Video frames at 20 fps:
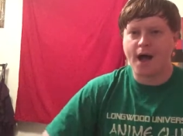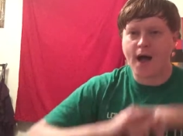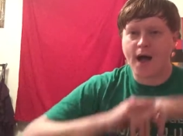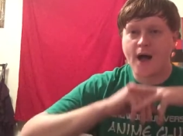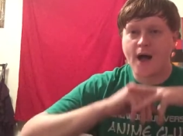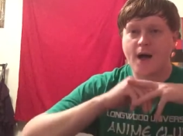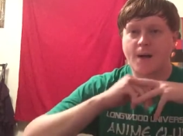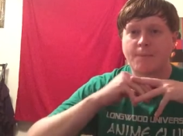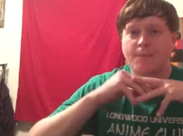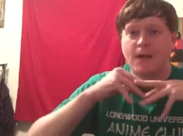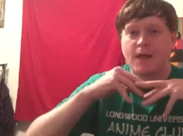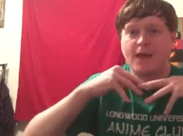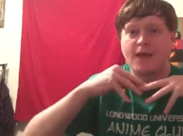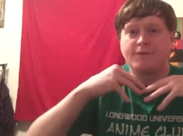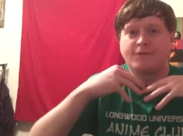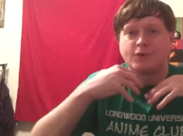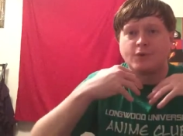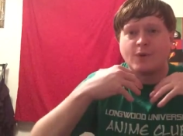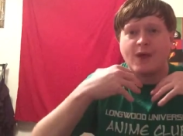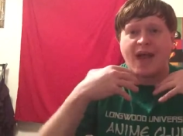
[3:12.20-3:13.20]
Um,
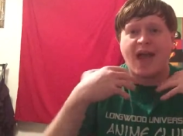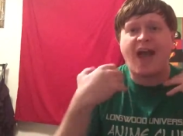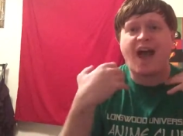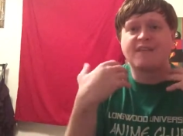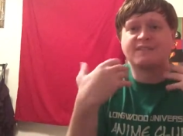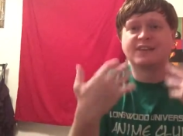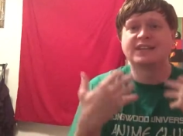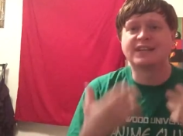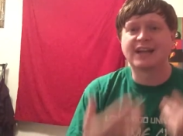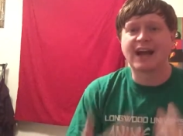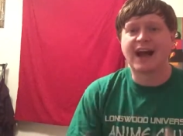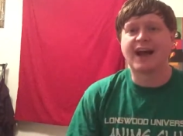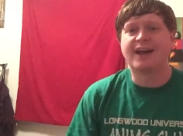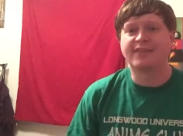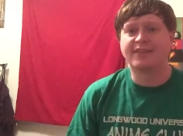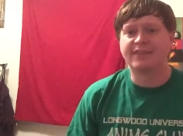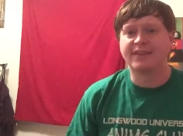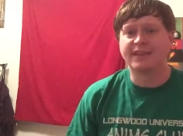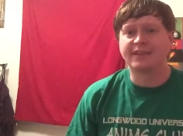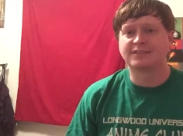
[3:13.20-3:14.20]
if you haven't
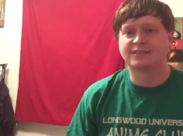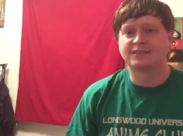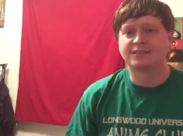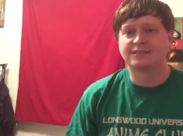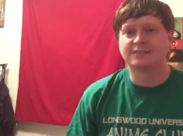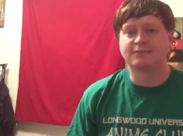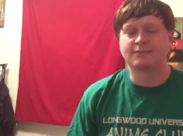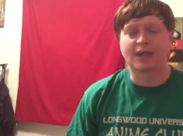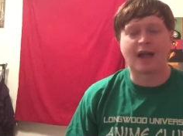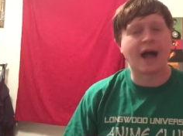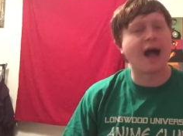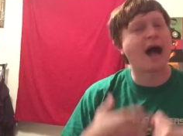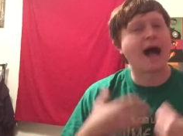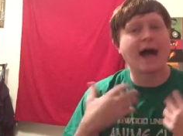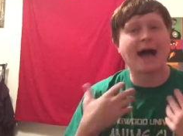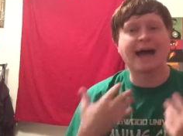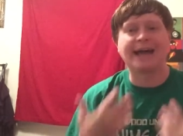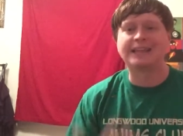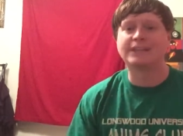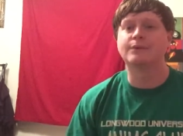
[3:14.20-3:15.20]
gotten this, I
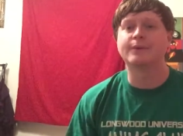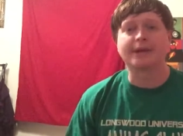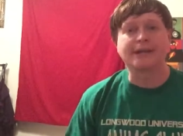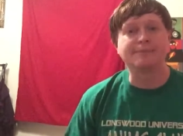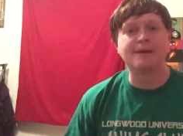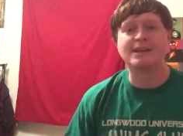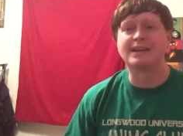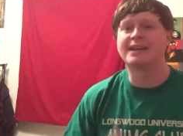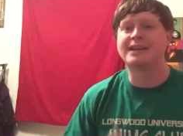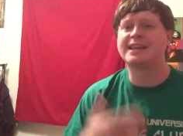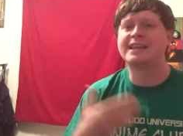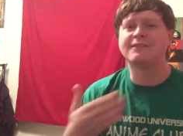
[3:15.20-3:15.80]
highly recommend it.